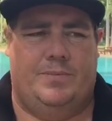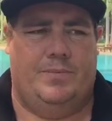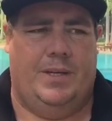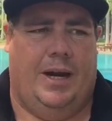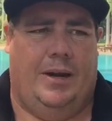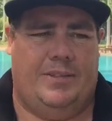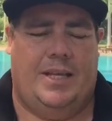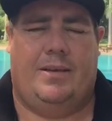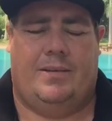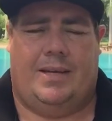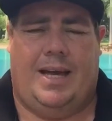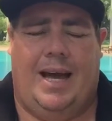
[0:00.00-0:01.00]
you know,
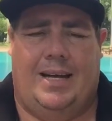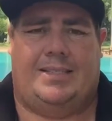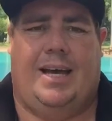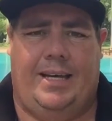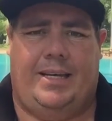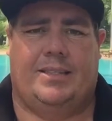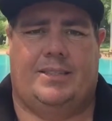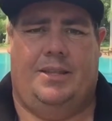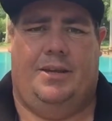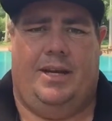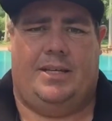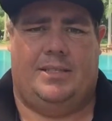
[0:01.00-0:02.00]
can't take it to
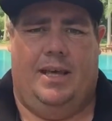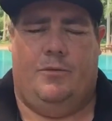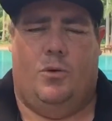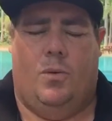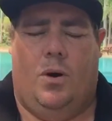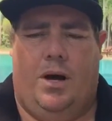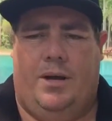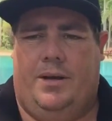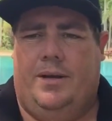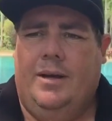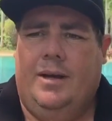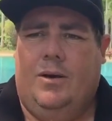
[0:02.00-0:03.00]
the next level? Why
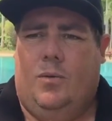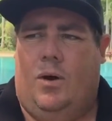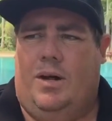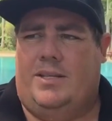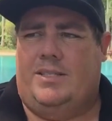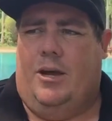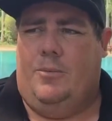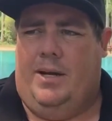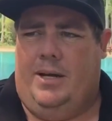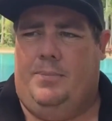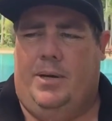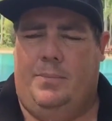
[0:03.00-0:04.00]
do so
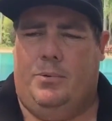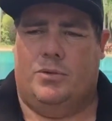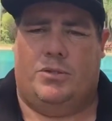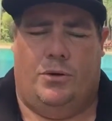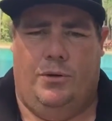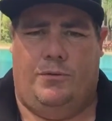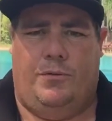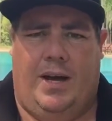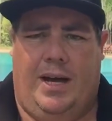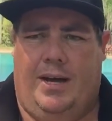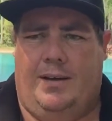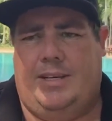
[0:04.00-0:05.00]
many people sort of
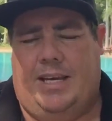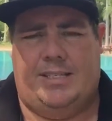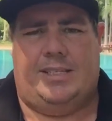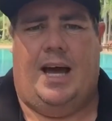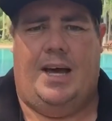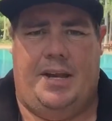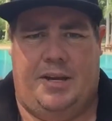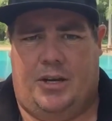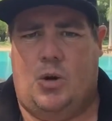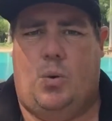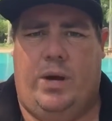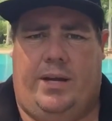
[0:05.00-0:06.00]
get started
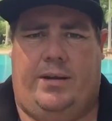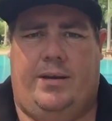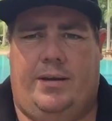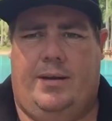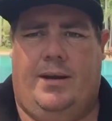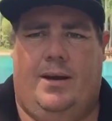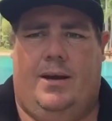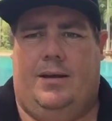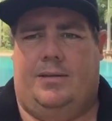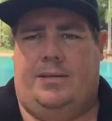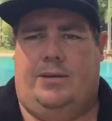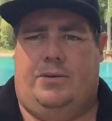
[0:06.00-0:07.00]
and quit?
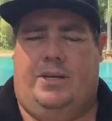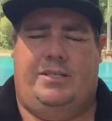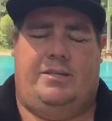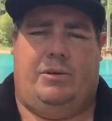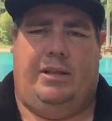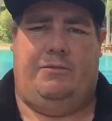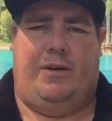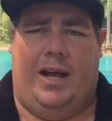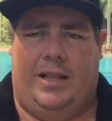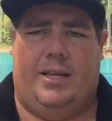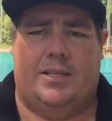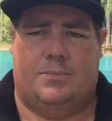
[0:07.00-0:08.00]
It's not necessarily
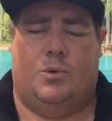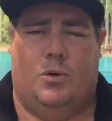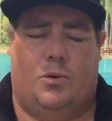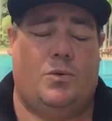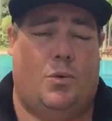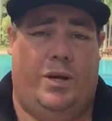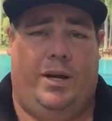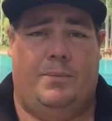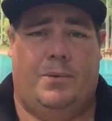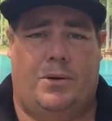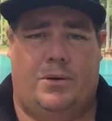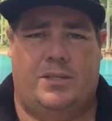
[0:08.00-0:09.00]
failing; it's more quitting,
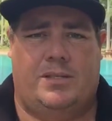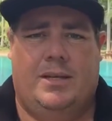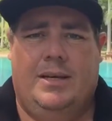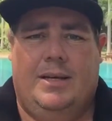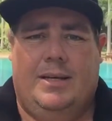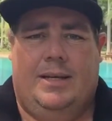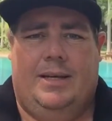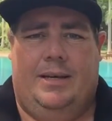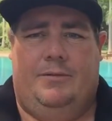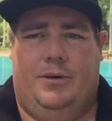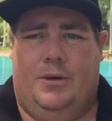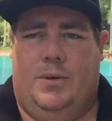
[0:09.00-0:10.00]
because
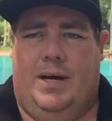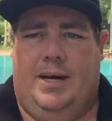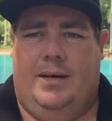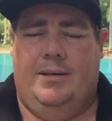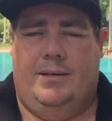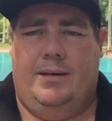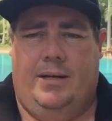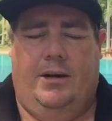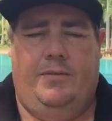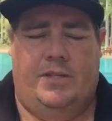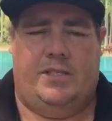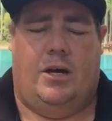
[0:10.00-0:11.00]
if you
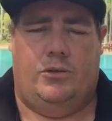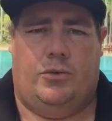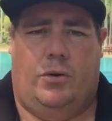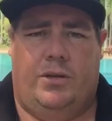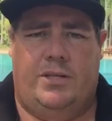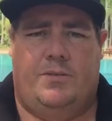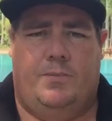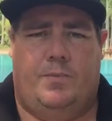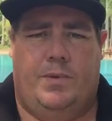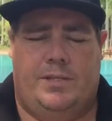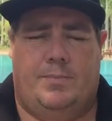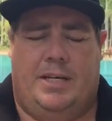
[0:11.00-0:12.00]
if you soldier on, there's
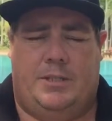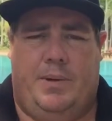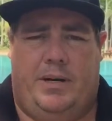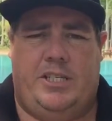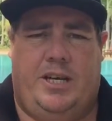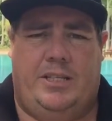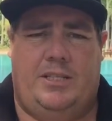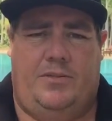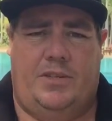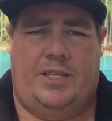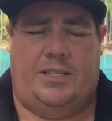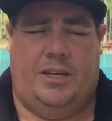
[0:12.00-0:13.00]
a much better chance
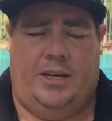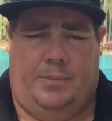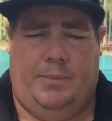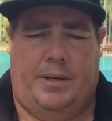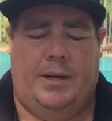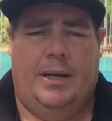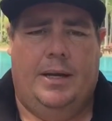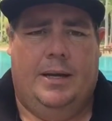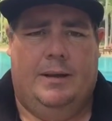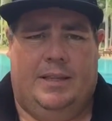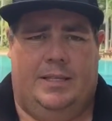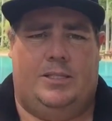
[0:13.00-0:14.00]
of you succeeding. But
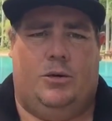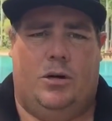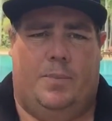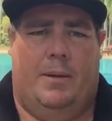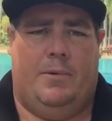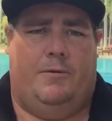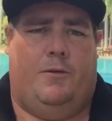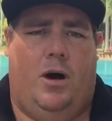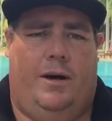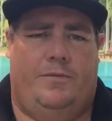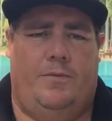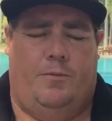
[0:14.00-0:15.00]
let's talk about my
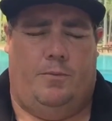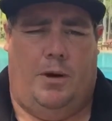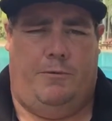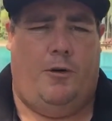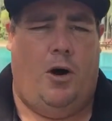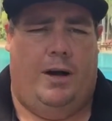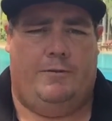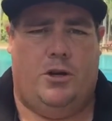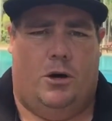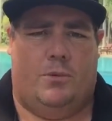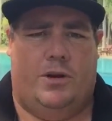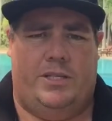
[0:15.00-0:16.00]
five
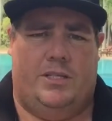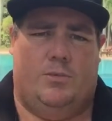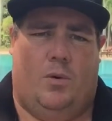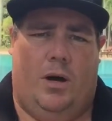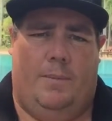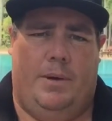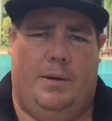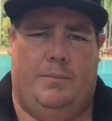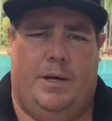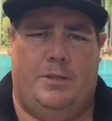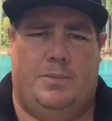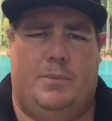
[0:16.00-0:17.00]
top reasons why
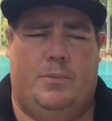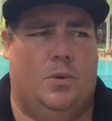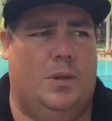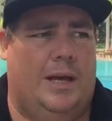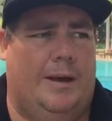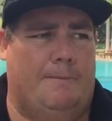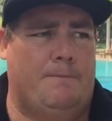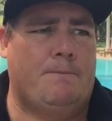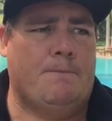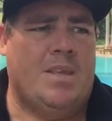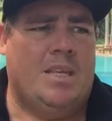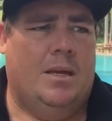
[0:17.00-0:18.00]
most people
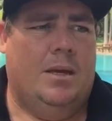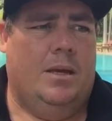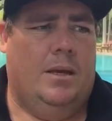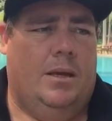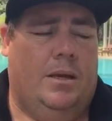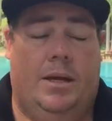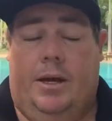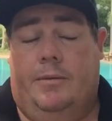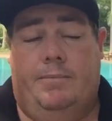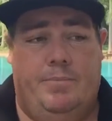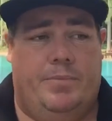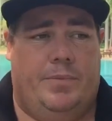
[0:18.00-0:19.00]

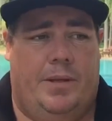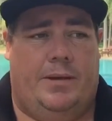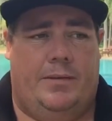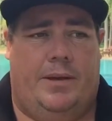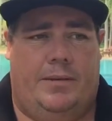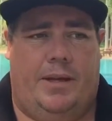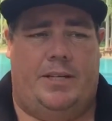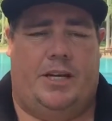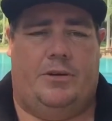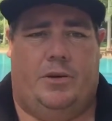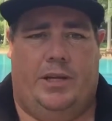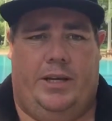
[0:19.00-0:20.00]
they
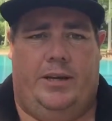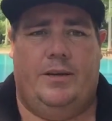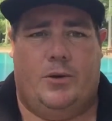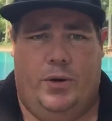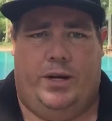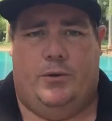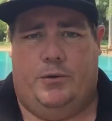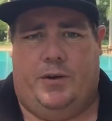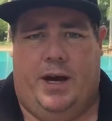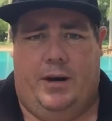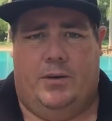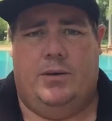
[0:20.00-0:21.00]
generally quit or
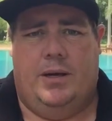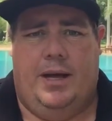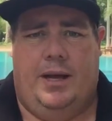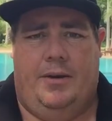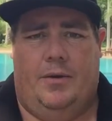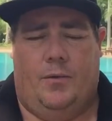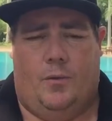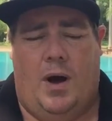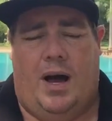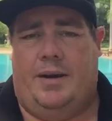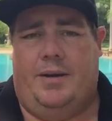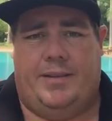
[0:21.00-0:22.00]
fail. And
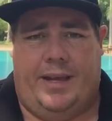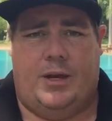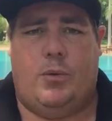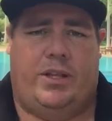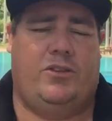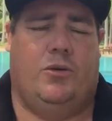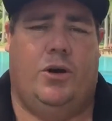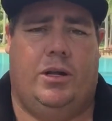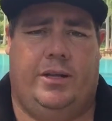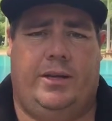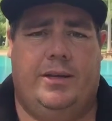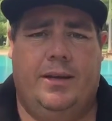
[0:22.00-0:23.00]
one, they quit too
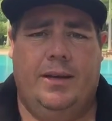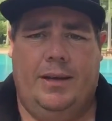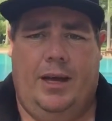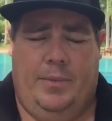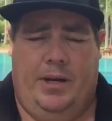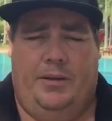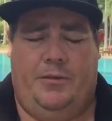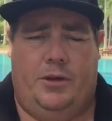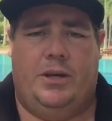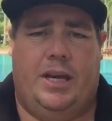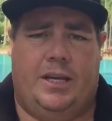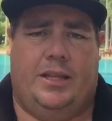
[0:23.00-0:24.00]
early. I mean, if
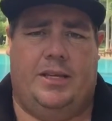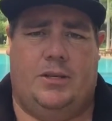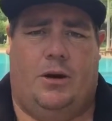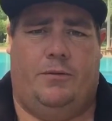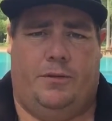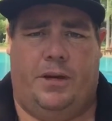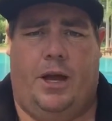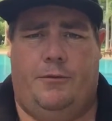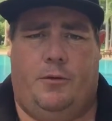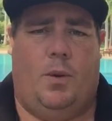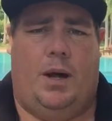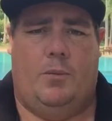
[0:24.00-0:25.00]
you kick this off and go
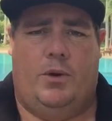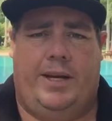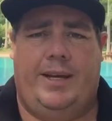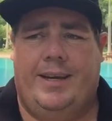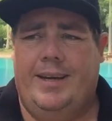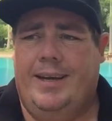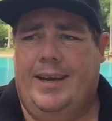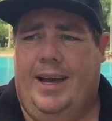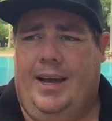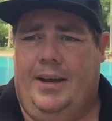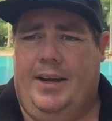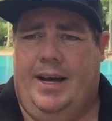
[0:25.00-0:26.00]
for 1 week
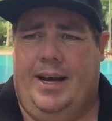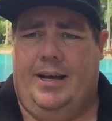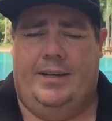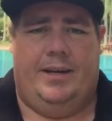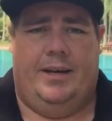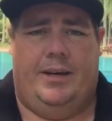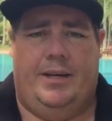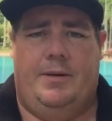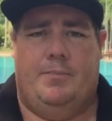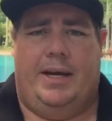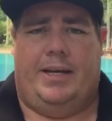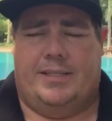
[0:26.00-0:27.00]
and you
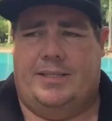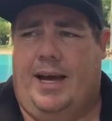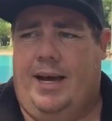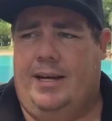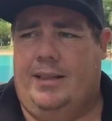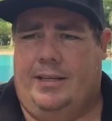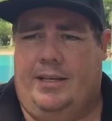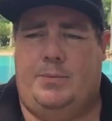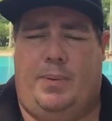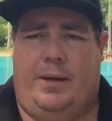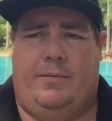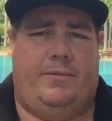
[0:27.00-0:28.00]
didn't make a sale and you
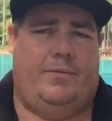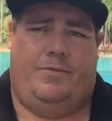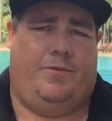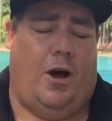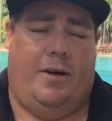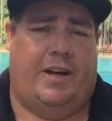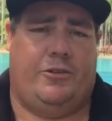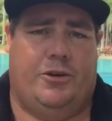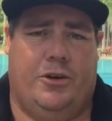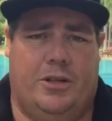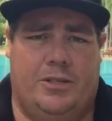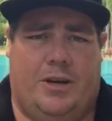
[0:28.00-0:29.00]
spent
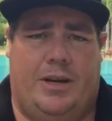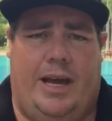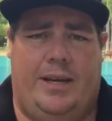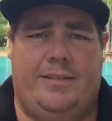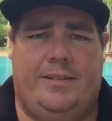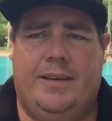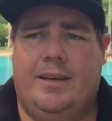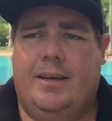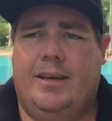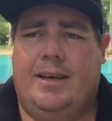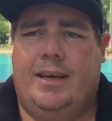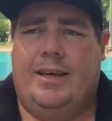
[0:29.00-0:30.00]
$500 on ads,
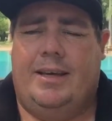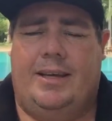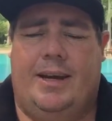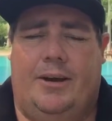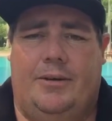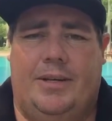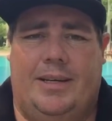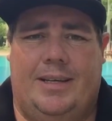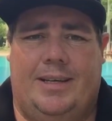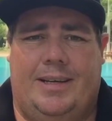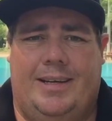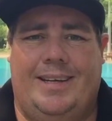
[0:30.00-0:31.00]
you
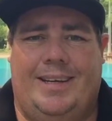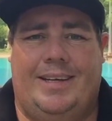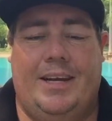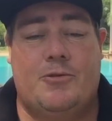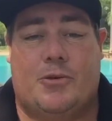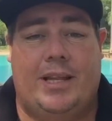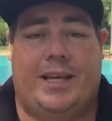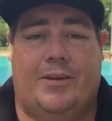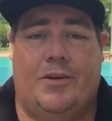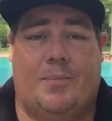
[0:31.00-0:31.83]
didn't really give